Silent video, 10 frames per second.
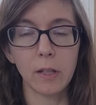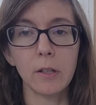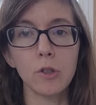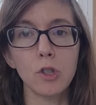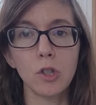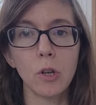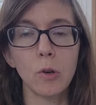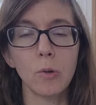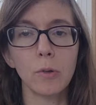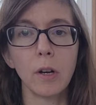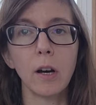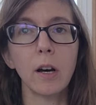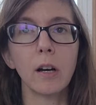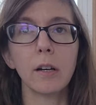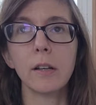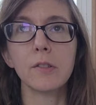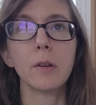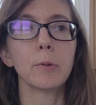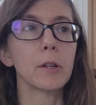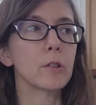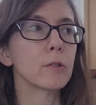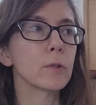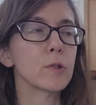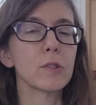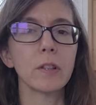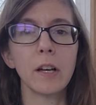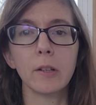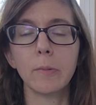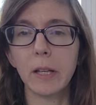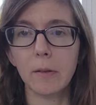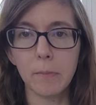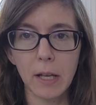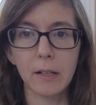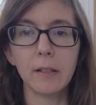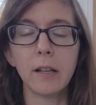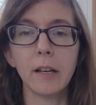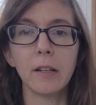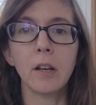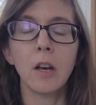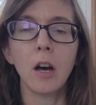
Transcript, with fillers: He is shown uh, at separate intervals lying awake in bed at night,